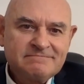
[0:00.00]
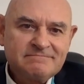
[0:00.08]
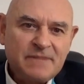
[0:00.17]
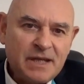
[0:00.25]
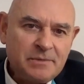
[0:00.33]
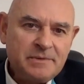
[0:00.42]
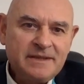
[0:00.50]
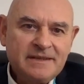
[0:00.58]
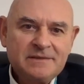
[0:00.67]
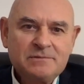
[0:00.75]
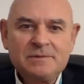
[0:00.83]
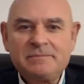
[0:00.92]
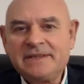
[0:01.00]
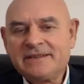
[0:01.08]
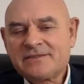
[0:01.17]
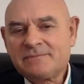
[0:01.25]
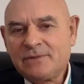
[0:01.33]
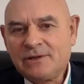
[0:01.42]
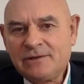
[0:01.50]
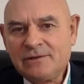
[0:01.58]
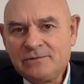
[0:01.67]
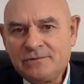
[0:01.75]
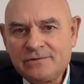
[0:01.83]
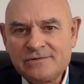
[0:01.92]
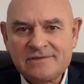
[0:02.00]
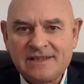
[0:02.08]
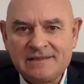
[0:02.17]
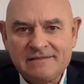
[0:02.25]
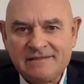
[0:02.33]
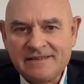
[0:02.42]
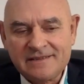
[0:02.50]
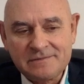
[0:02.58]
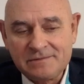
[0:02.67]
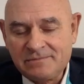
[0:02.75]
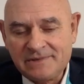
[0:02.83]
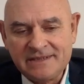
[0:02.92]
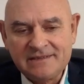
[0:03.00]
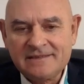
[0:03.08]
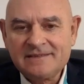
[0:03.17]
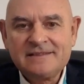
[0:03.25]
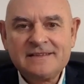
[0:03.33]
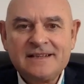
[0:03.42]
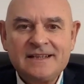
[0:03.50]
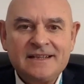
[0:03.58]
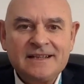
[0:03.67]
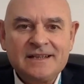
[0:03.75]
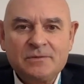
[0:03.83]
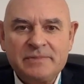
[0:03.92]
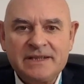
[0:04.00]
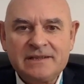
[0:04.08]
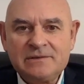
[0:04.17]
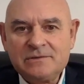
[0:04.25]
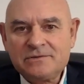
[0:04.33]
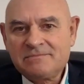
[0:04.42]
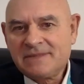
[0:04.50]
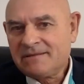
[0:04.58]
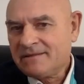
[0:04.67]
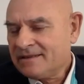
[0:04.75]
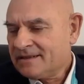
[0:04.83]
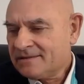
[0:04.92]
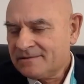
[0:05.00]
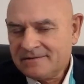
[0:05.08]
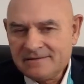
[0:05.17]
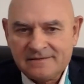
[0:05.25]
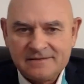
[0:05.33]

Maybe there will be a small lose. I don't think it will be a big lose. Maybe there